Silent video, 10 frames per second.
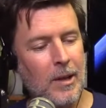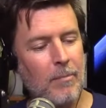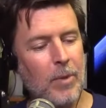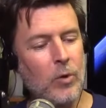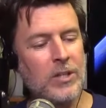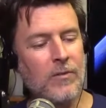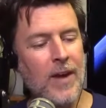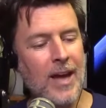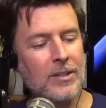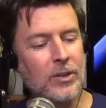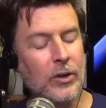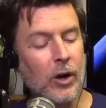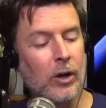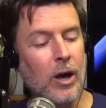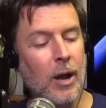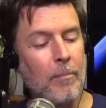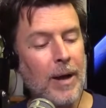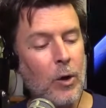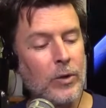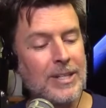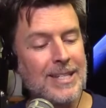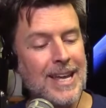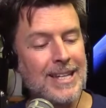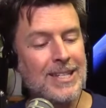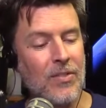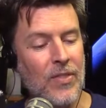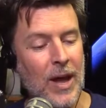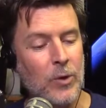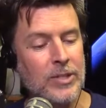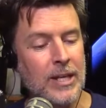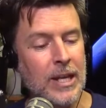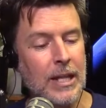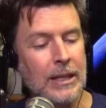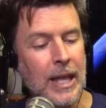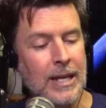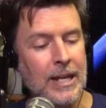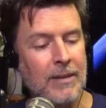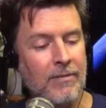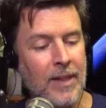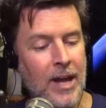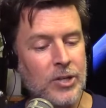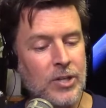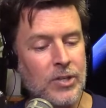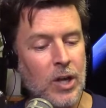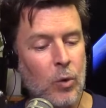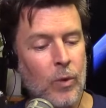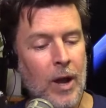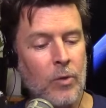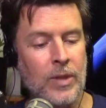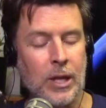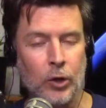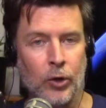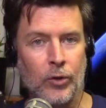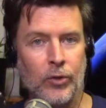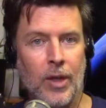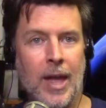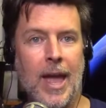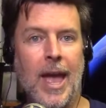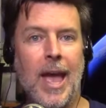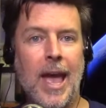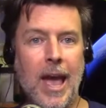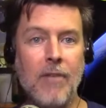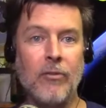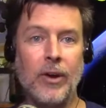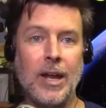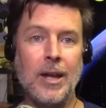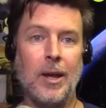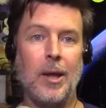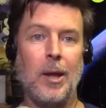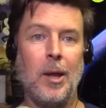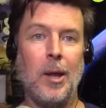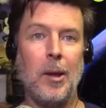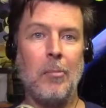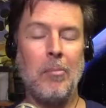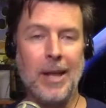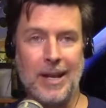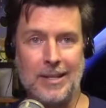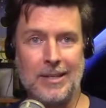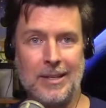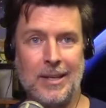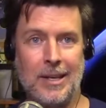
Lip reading: Bonus fact, there are about 6,000 lightning flashes around the Earth every minute.